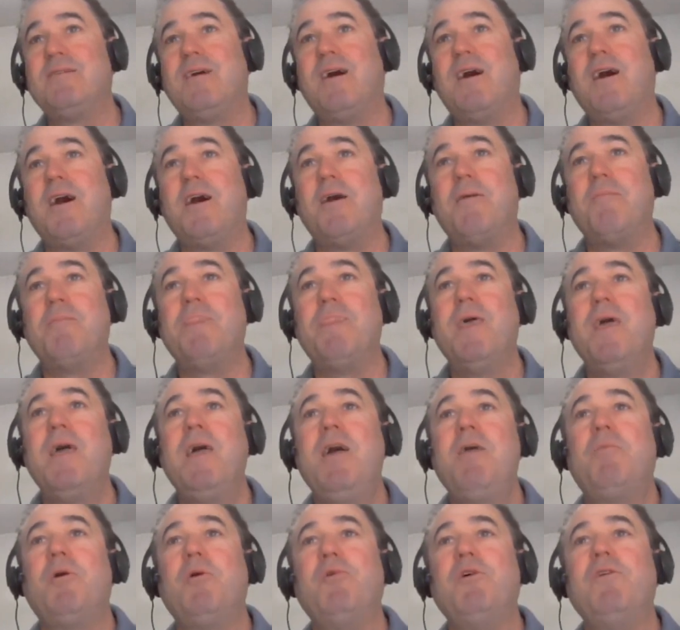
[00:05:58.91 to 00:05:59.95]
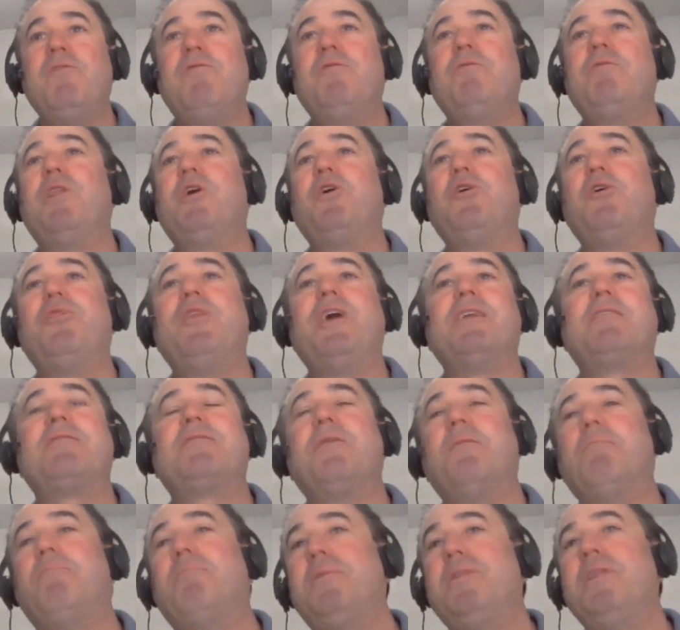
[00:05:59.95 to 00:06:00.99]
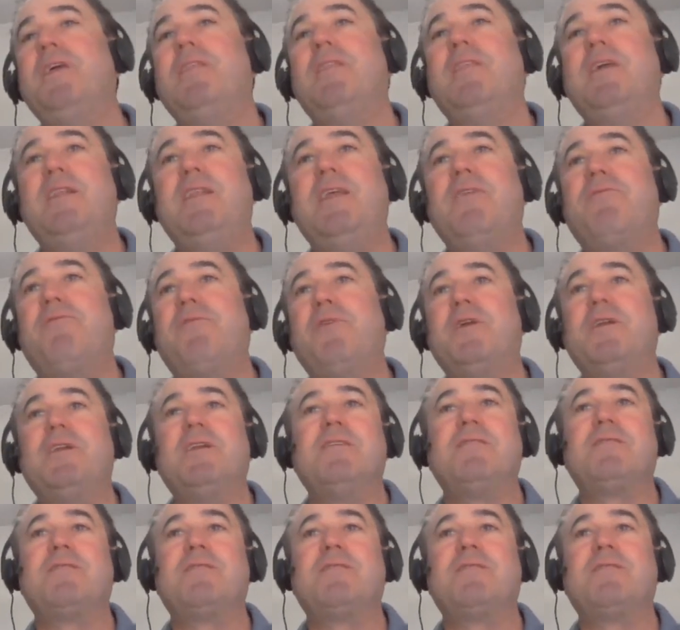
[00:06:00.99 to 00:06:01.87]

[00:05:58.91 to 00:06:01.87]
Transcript: But we've learned that's completely different.